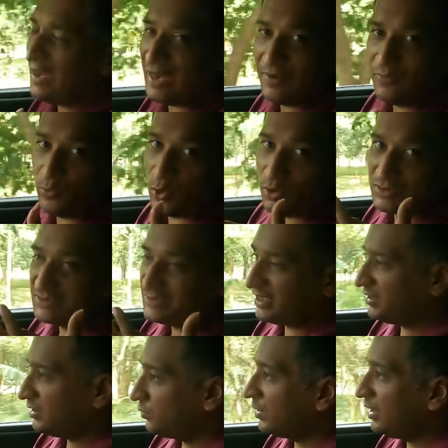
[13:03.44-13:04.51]
LM won't
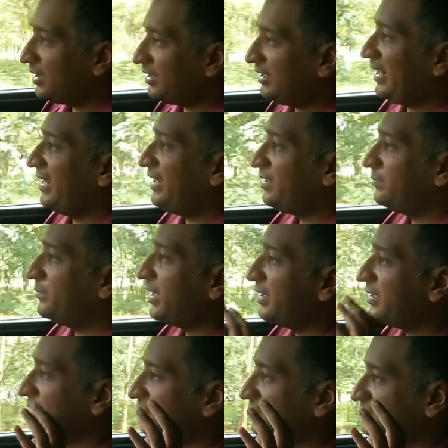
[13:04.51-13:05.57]
set the world alight,
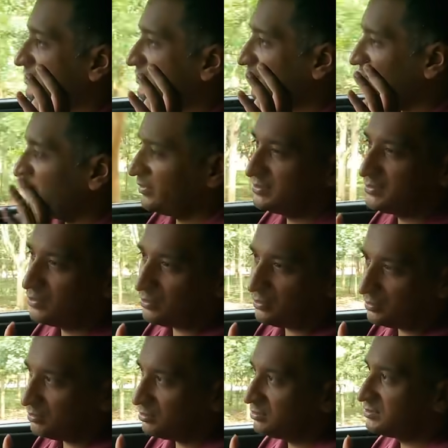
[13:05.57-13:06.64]
but it's
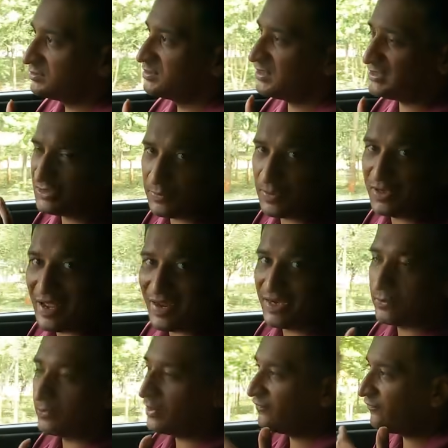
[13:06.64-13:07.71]
also just about adequate